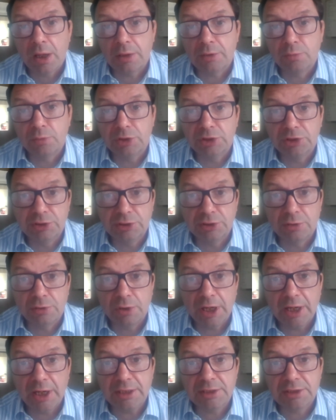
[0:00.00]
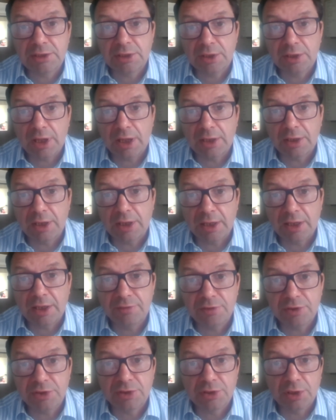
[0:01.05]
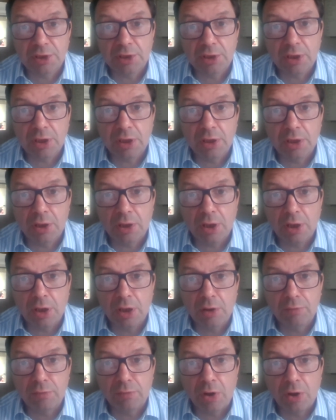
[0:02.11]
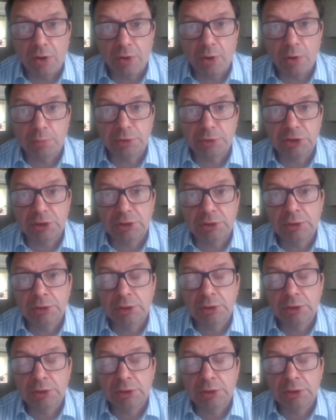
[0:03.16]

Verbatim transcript: which is great. So that gives us an option.